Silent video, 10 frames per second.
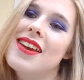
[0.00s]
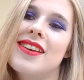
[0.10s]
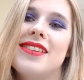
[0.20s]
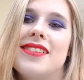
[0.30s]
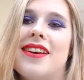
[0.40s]

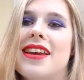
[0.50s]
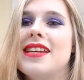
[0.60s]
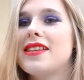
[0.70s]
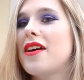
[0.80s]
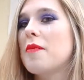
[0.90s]
because
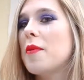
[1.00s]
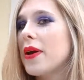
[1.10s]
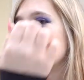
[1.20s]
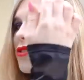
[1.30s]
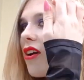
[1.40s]
he's like my
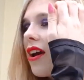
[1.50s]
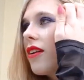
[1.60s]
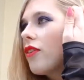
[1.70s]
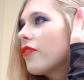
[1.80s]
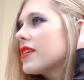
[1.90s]
best friend.
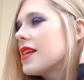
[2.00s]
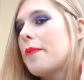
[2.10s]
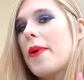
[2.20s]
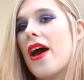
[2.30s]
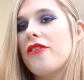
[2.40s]
Obviously
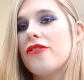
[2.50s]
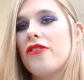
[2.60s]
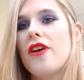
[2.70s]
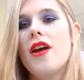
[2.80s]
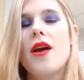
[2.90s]

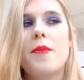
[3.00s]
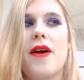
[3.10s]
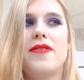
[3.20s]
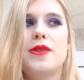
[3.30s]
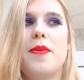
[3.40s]

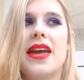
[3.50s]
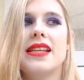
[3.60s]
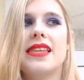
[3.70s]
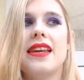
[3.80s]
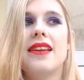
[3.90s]
Beth's
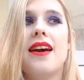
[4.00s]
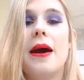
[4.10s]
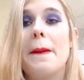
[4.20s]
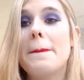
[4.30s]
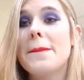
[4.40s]
amazing.
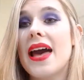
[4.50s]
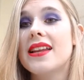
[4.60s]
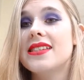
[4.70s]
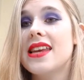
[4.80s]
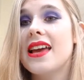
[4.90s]

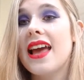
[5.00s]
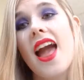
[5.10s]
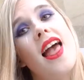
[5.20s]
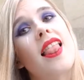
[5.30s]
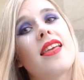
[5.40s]
Mandy and
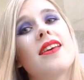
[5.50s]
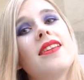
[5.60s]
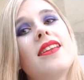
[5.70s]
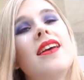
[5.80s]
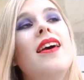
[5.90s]

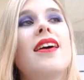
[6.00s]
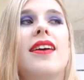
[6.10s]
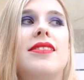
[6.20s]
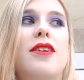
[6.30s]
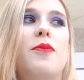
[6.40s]
Kellen,
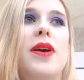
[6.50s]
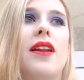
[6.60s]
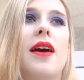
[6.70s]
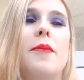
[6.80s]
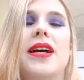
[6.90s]
because they've been
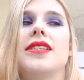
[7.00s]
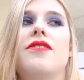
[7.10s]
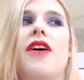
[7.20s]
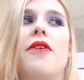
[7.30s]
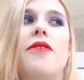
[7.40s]
like massive
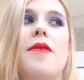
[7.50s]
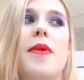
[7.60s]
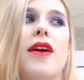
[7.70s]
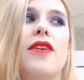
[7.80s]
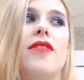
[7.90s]
help for
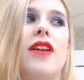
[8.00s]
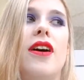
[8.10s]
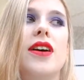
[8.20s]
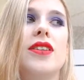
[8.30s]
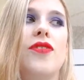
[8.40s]
me over the
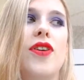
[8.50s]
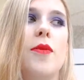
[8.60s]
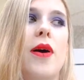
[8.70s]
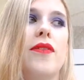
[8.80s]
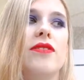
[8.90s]
last few
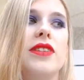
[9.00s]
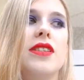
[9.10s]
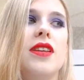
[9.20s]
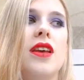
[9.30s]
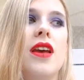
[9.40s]
months,